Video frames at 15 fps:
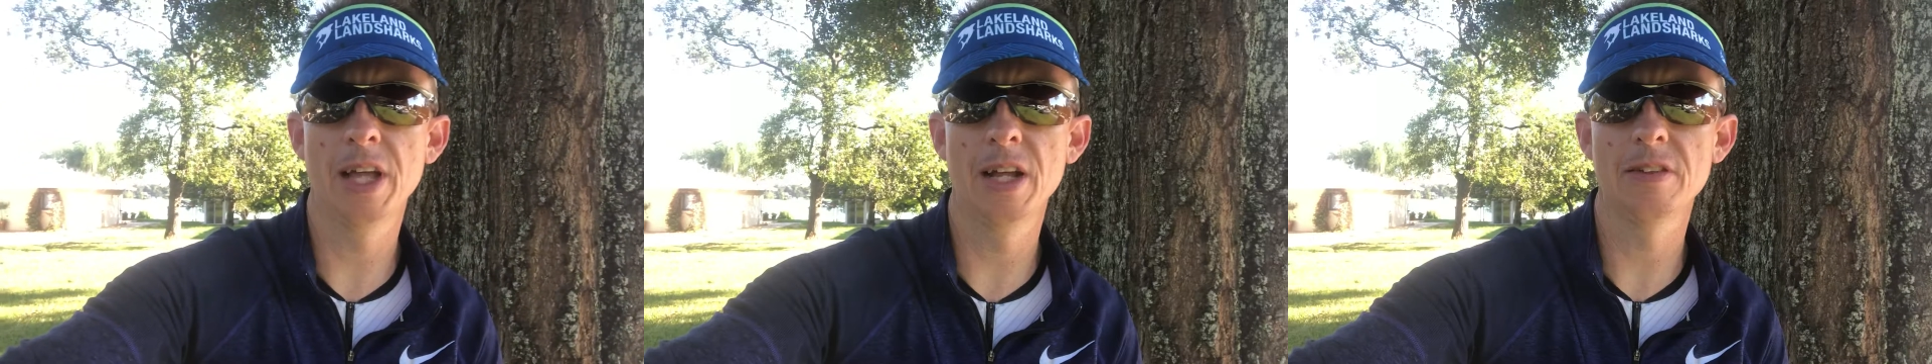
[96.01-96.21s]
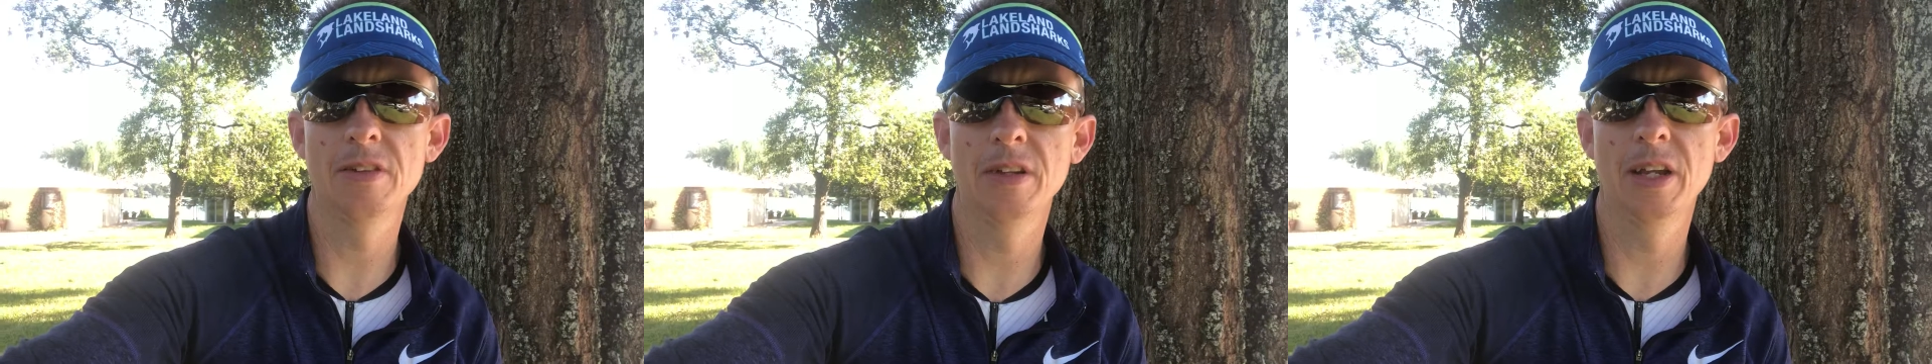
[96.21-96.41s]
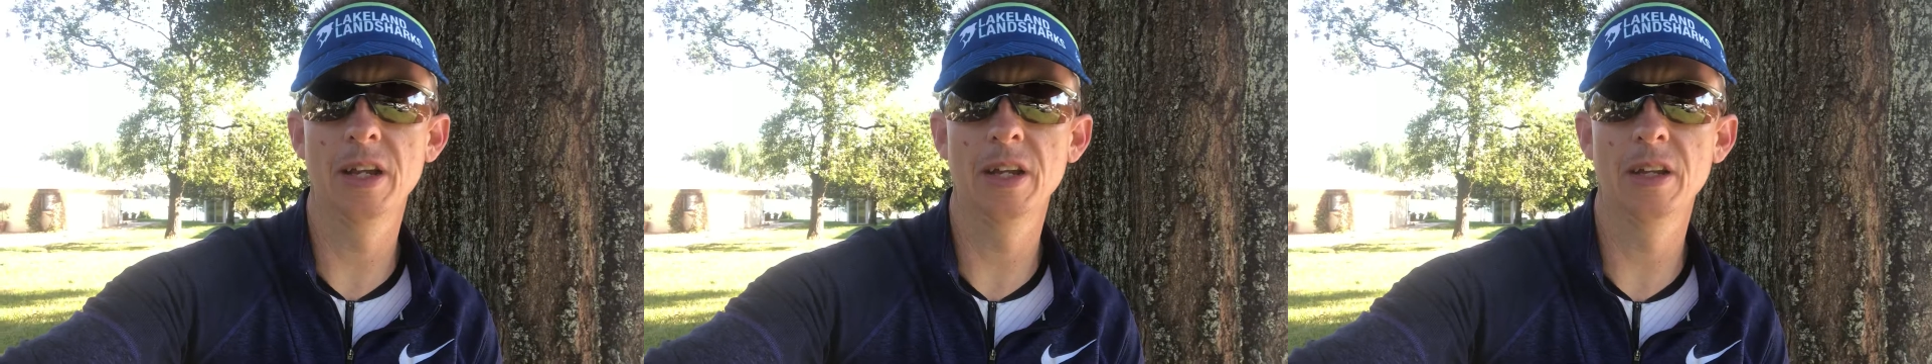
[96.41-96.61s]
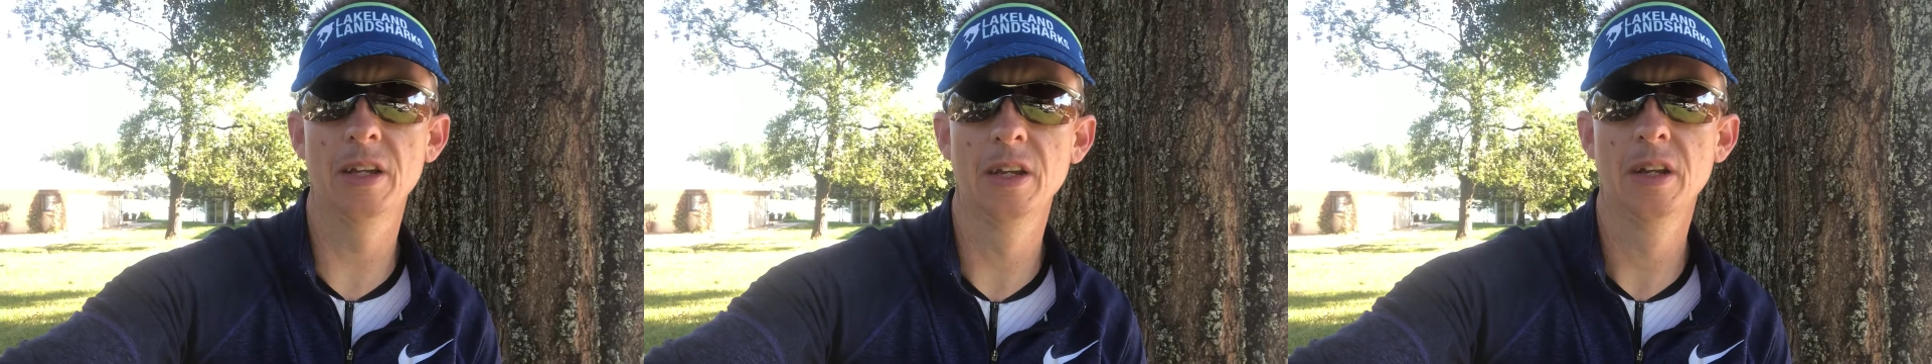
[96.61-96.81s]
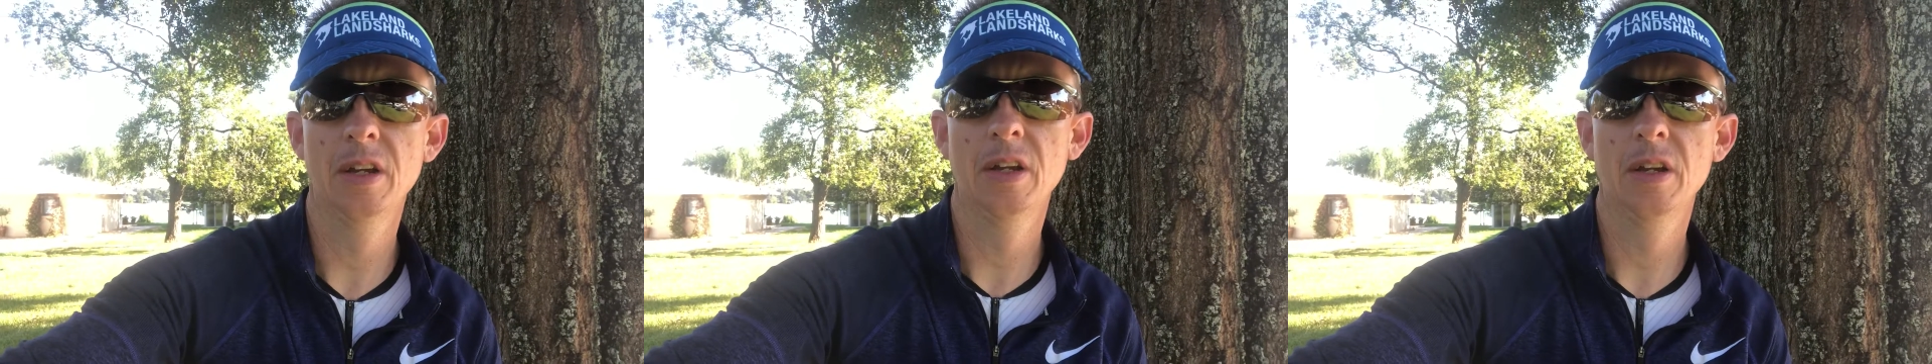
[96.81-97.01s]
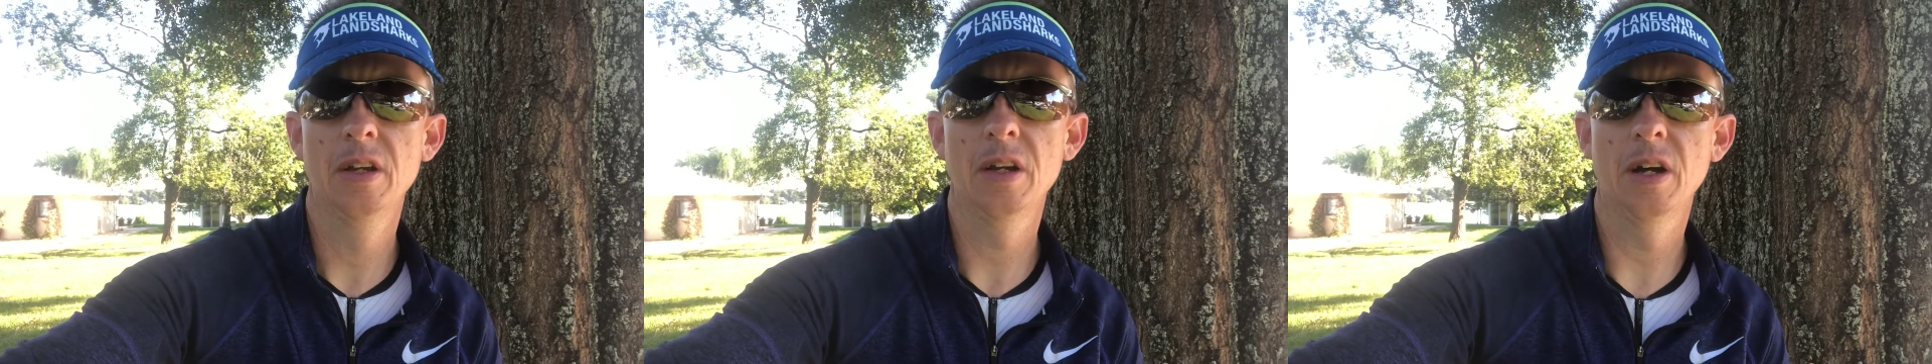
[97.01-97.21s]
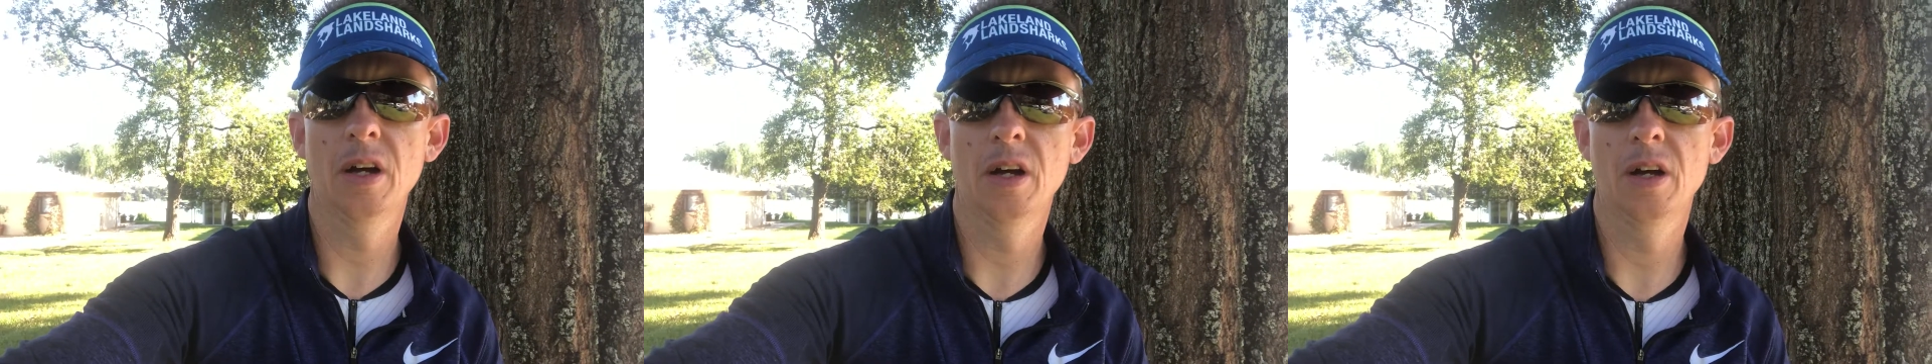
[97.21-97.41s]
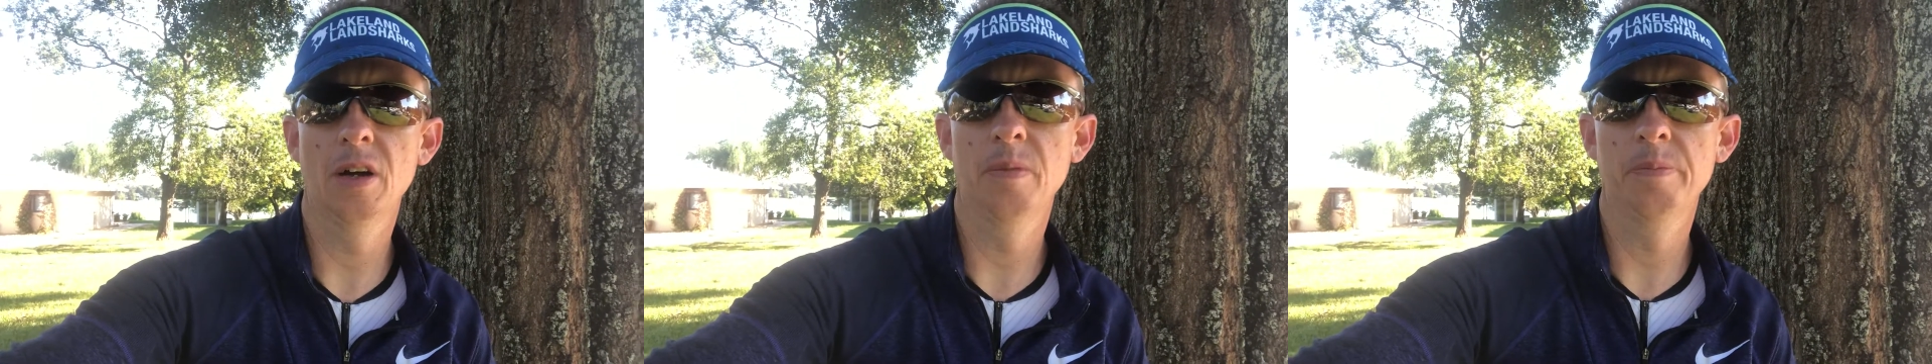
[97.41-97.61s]
that today
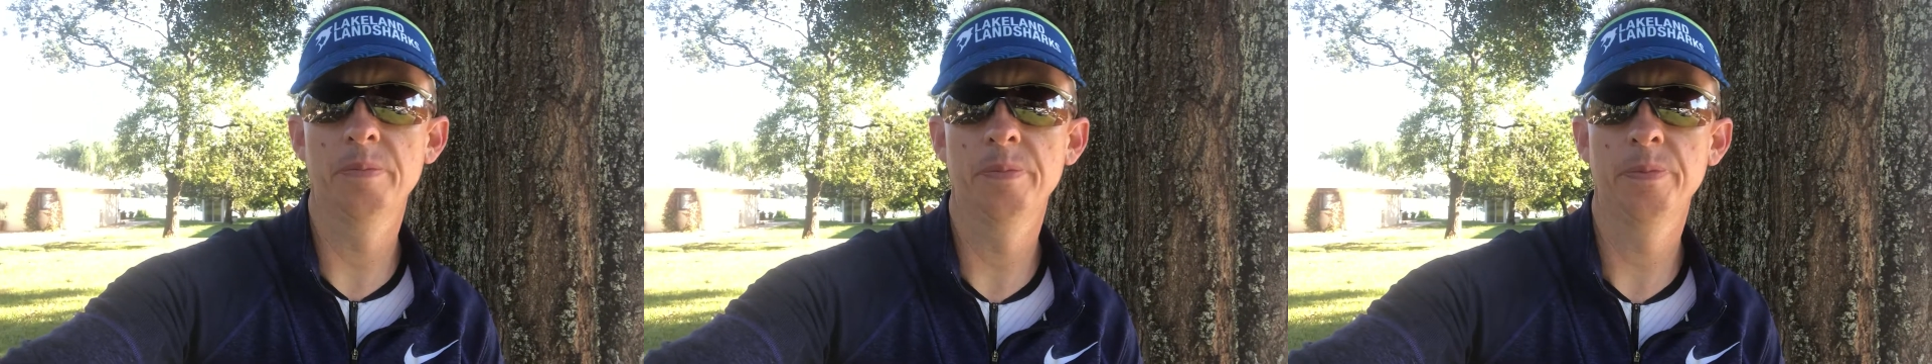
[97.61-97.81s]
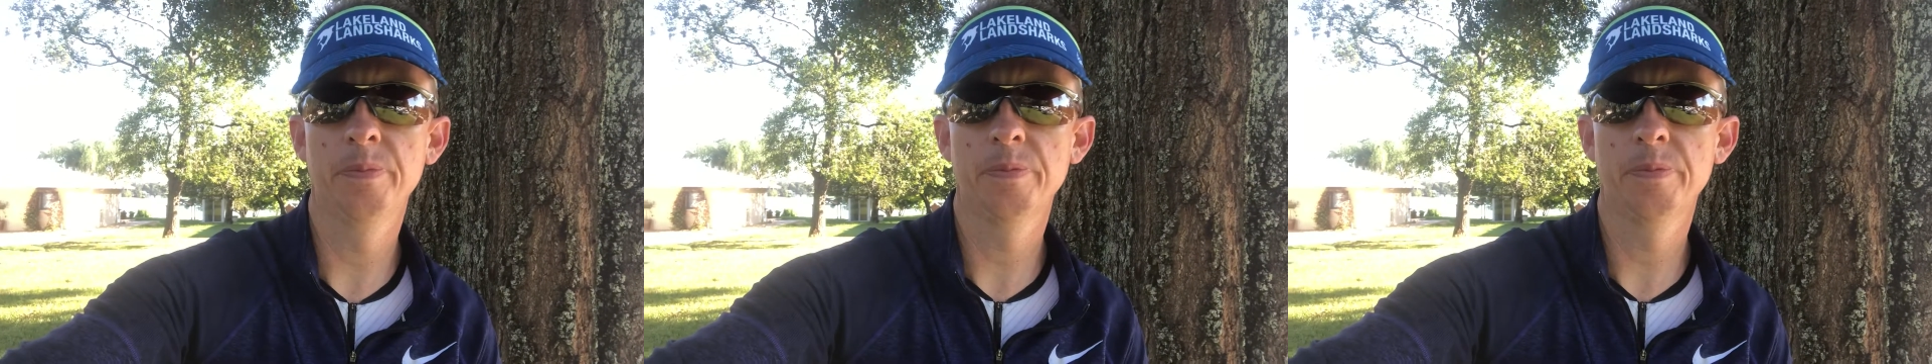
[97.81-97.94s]
um,